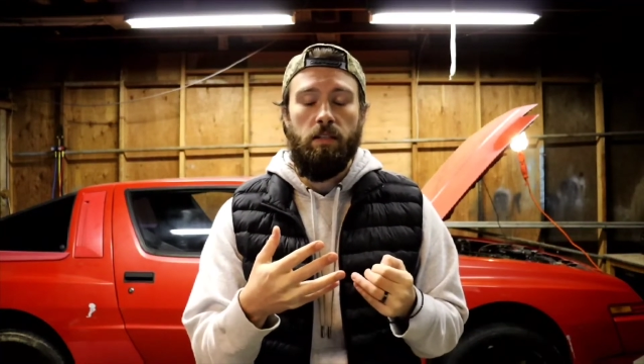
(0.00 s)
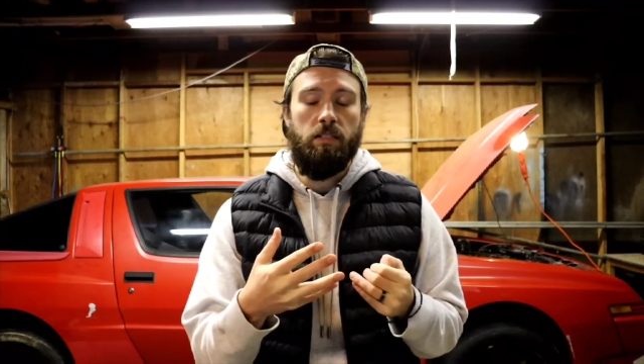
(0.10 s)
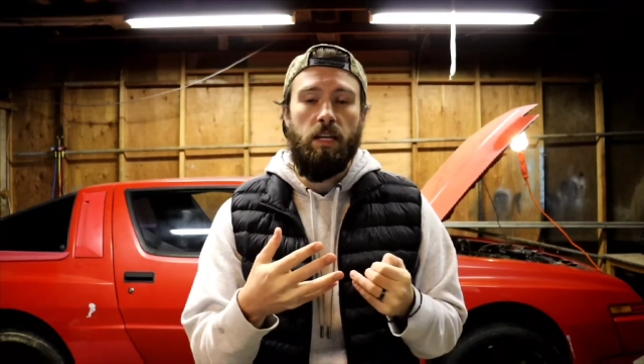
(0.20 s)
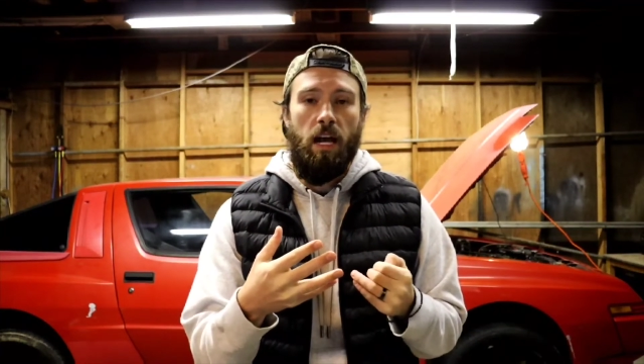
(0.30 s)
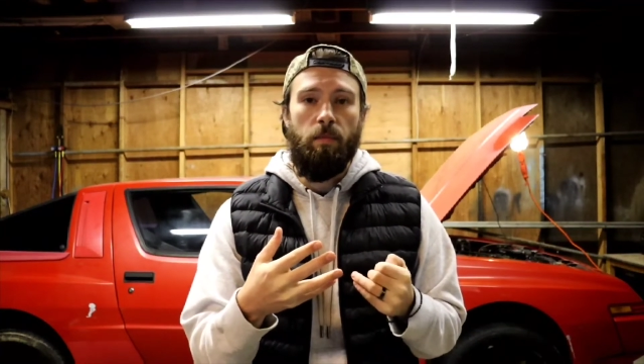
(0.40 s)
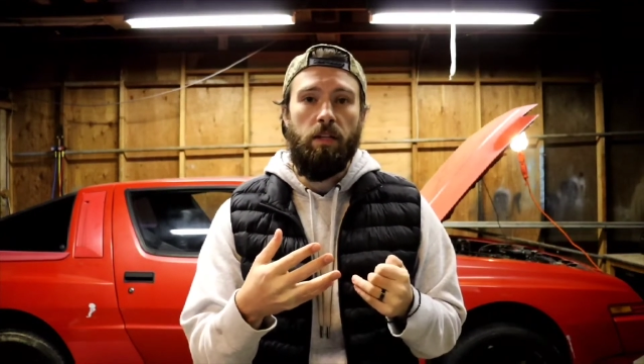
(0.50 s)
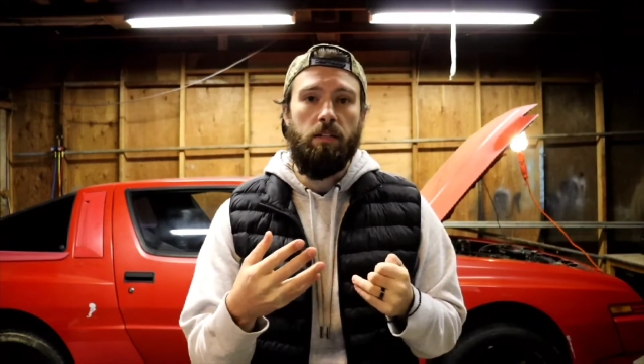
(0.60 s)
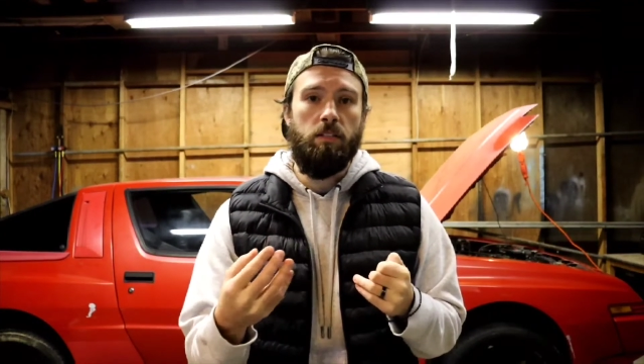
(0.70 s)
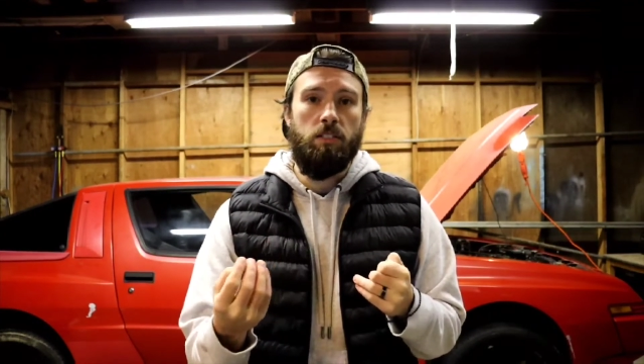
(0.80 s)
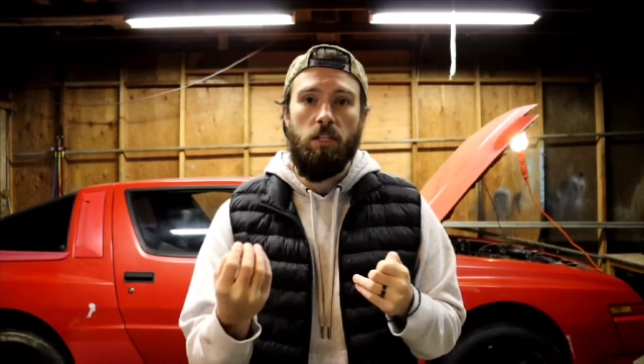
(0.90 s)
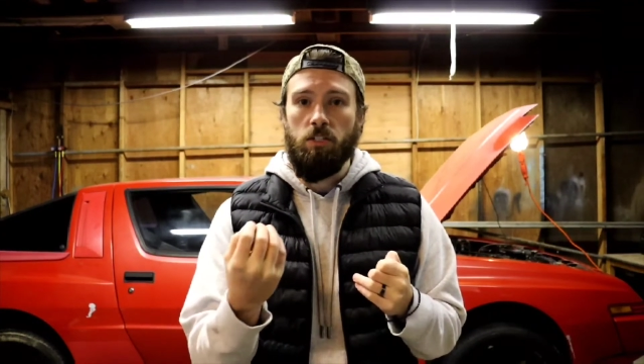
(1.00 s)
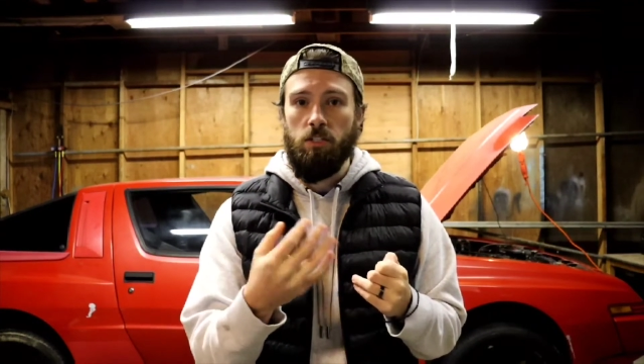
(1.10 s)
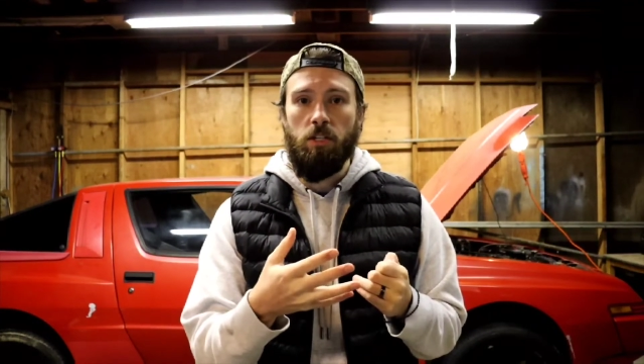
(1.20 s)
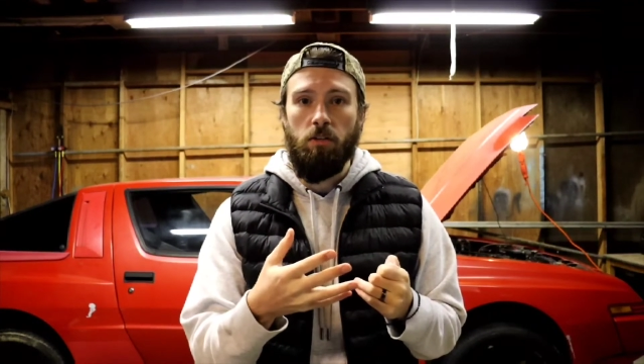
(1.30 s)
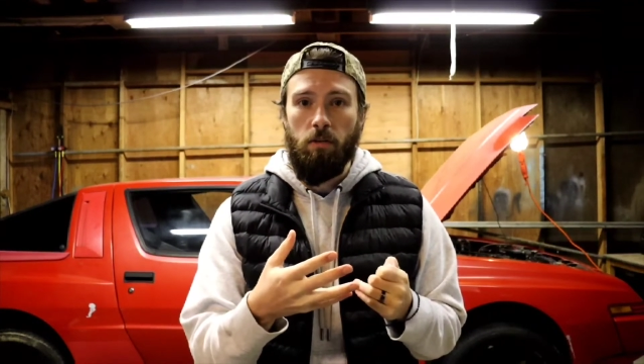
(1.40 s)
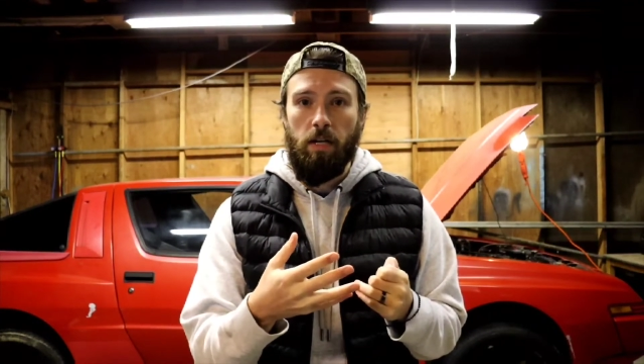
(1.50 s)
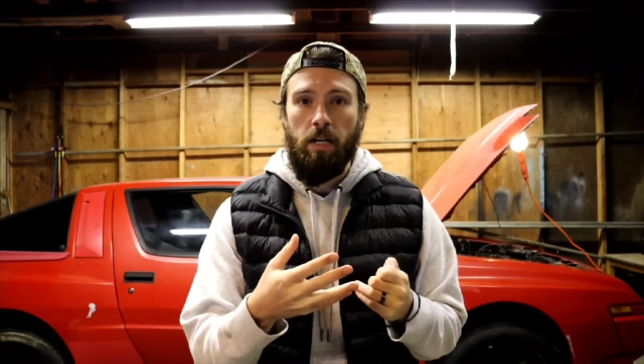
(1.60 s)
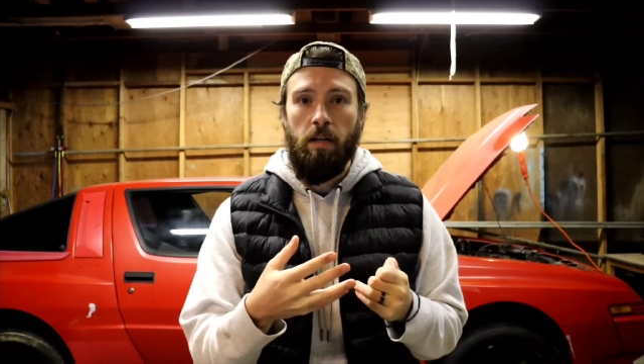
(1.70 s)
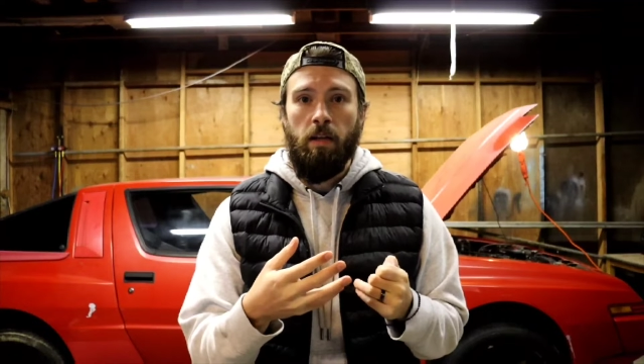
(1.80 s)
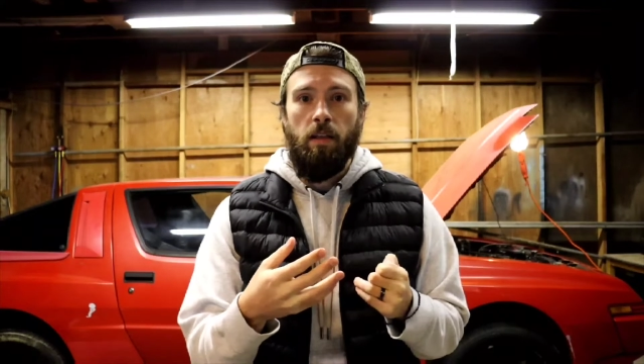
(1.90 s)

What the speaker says: the timing to such a degree